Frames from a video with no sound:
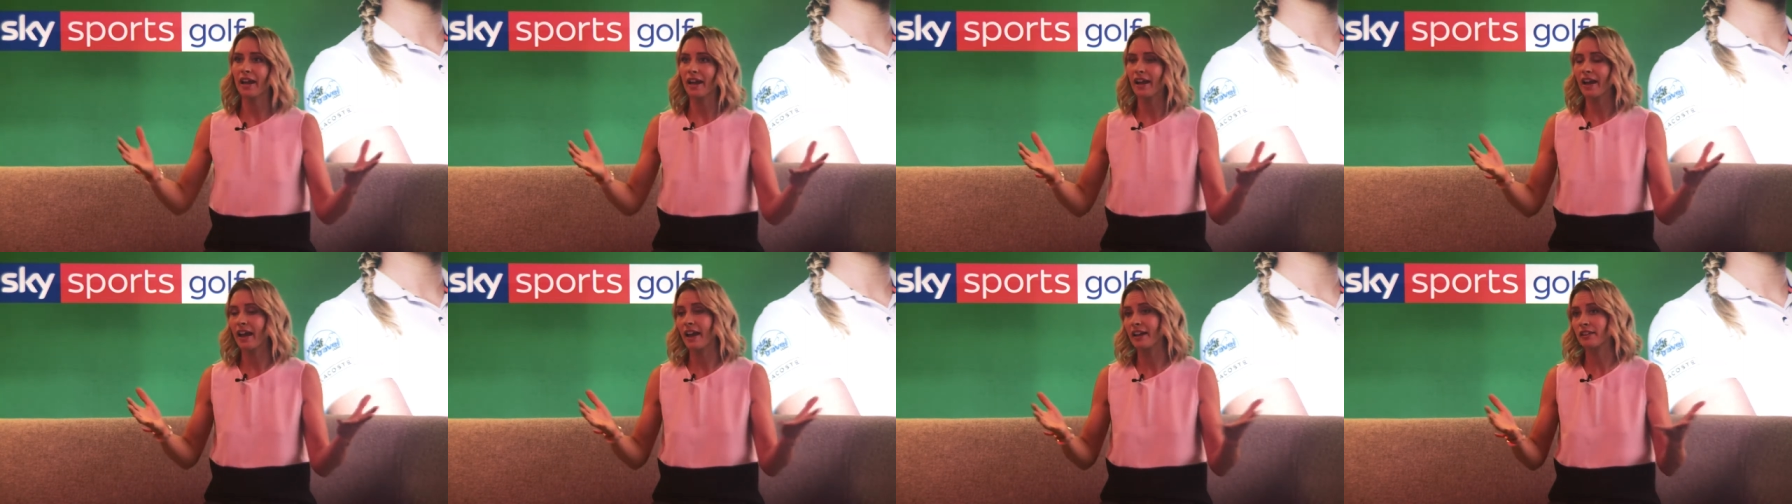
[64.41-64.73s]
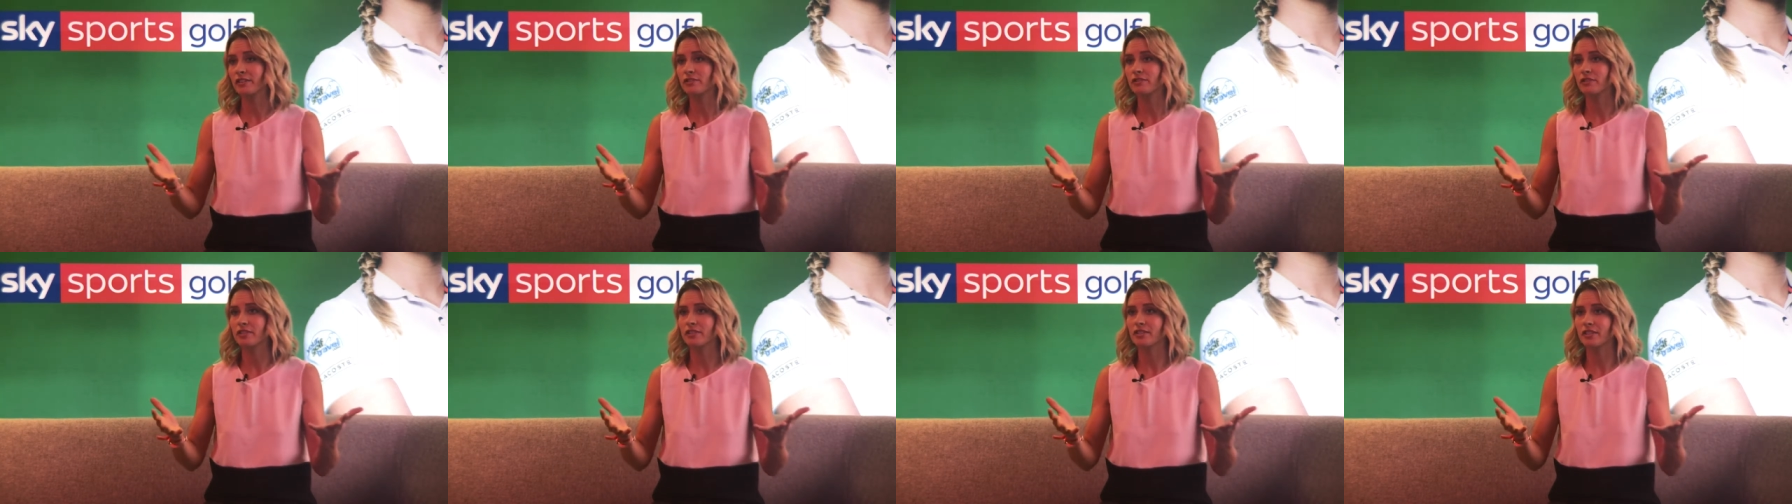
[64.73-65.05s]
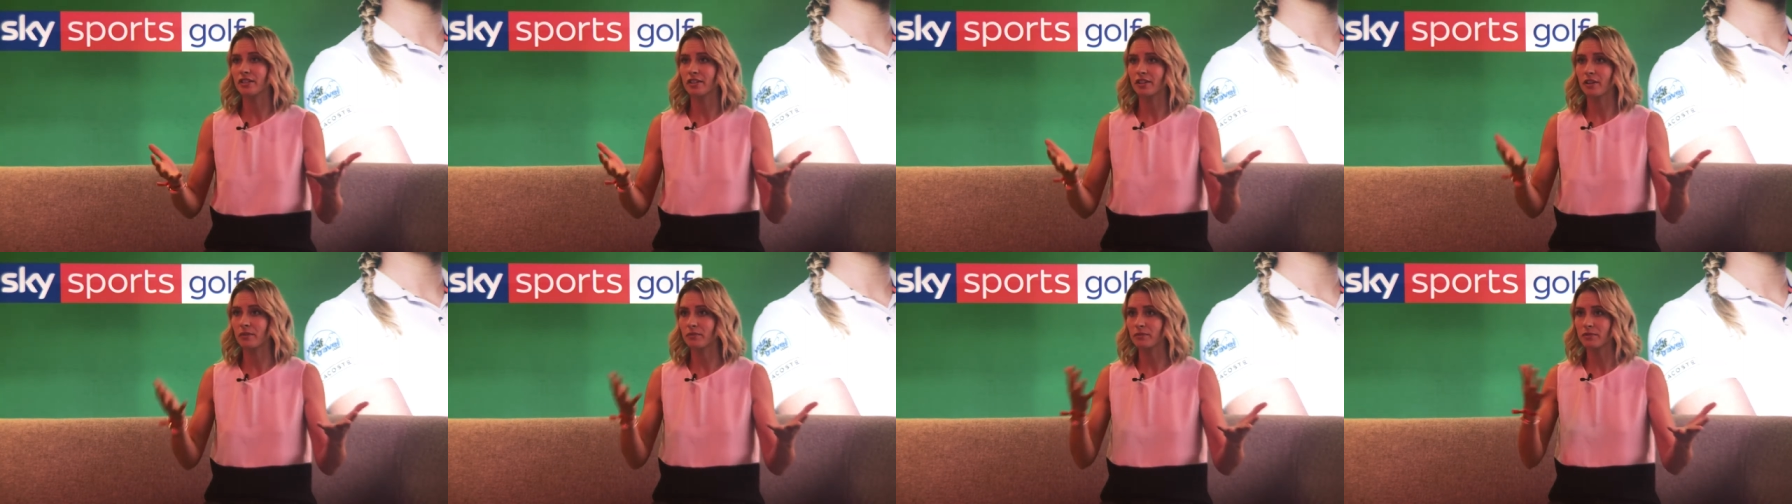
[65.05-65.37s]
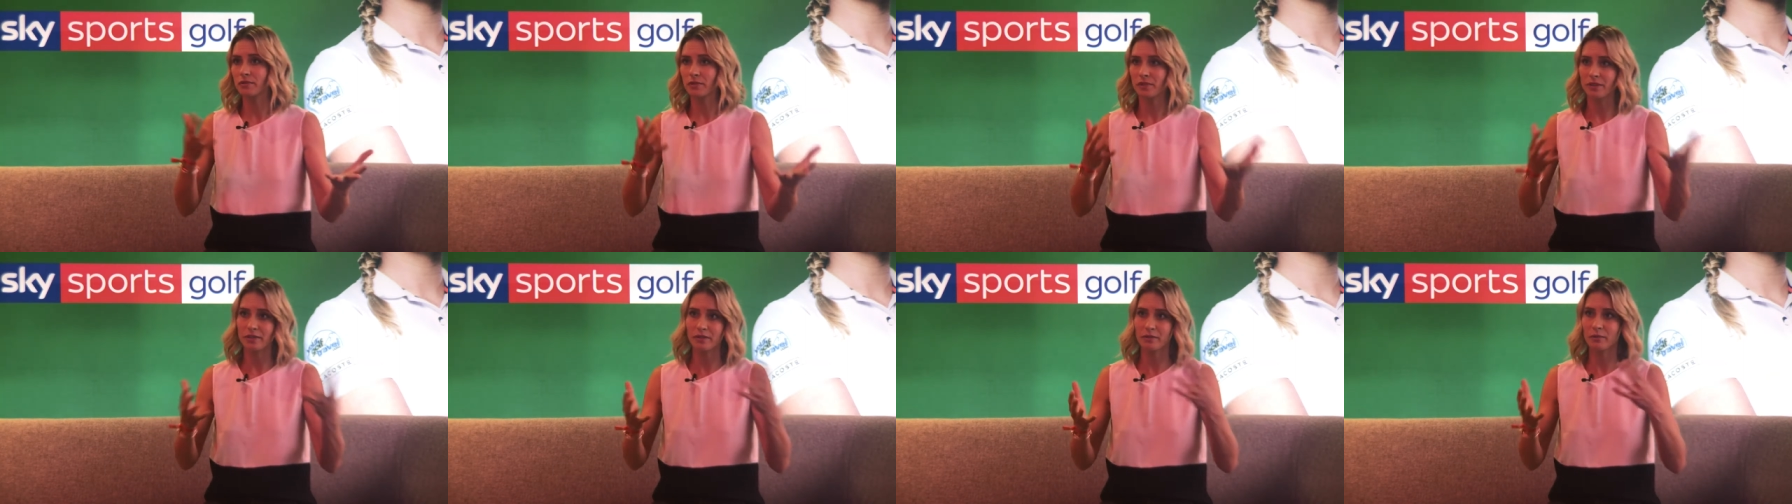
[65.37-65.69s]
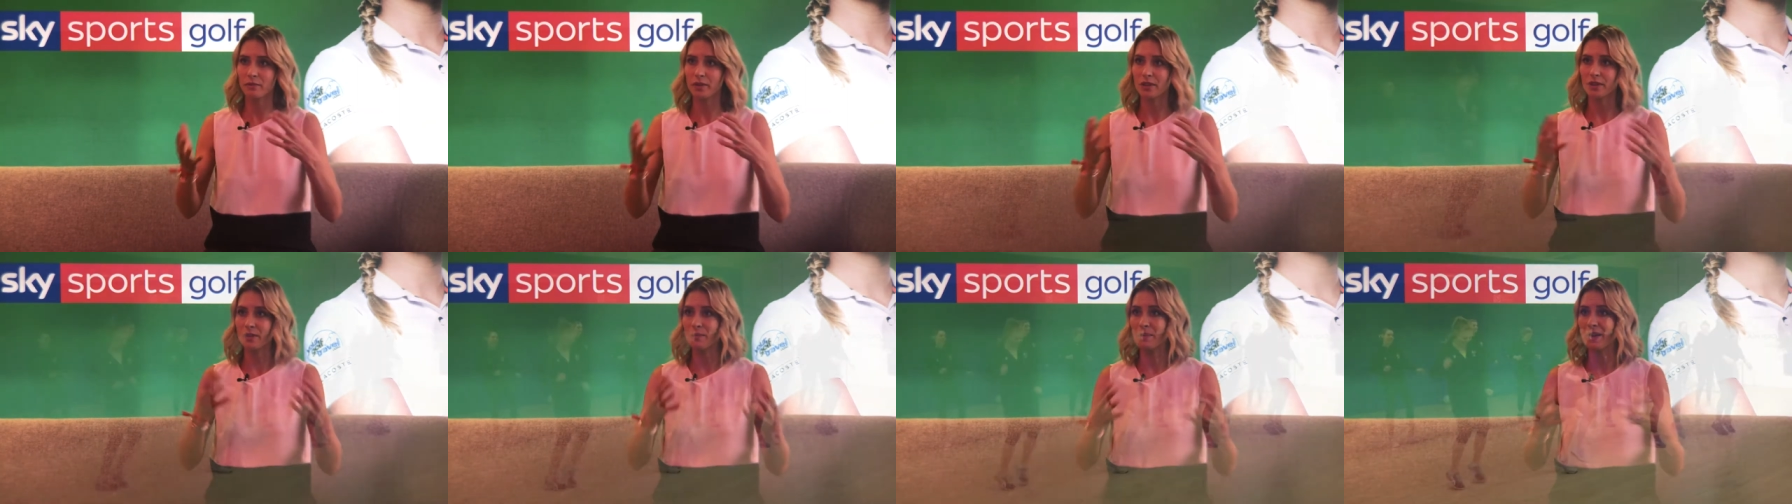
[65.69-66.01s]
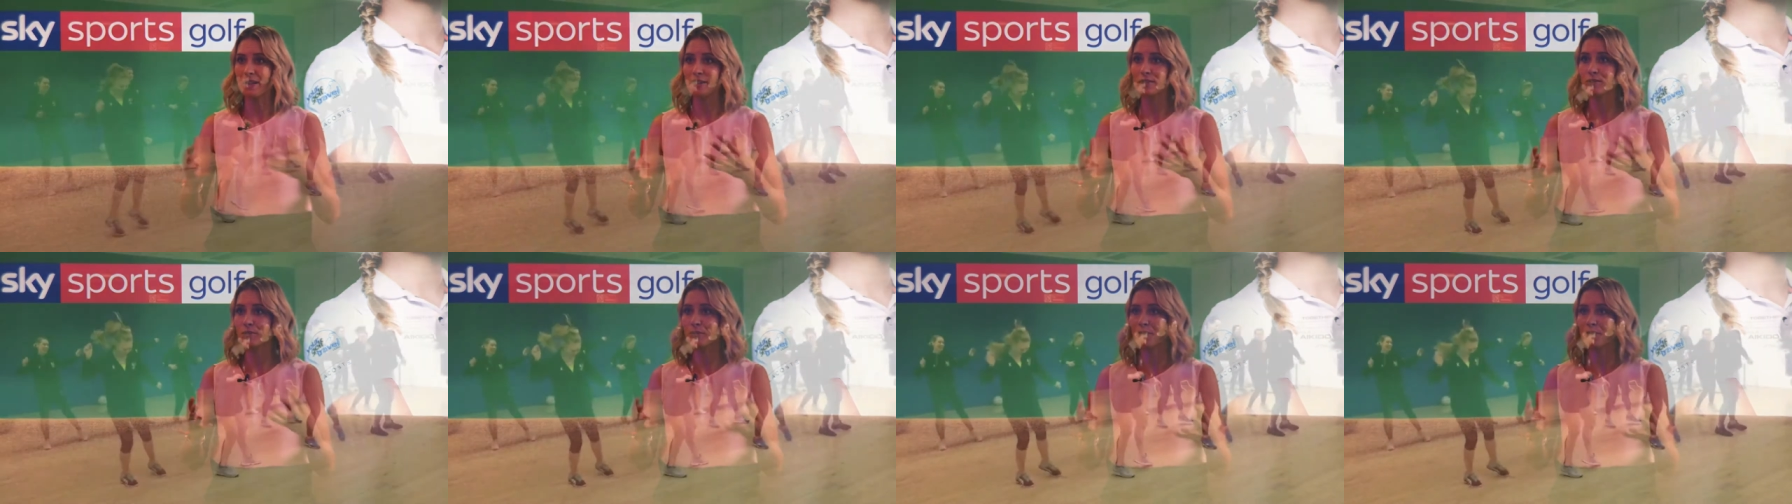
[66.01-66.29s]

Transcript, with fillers: extras that comes with, with the mental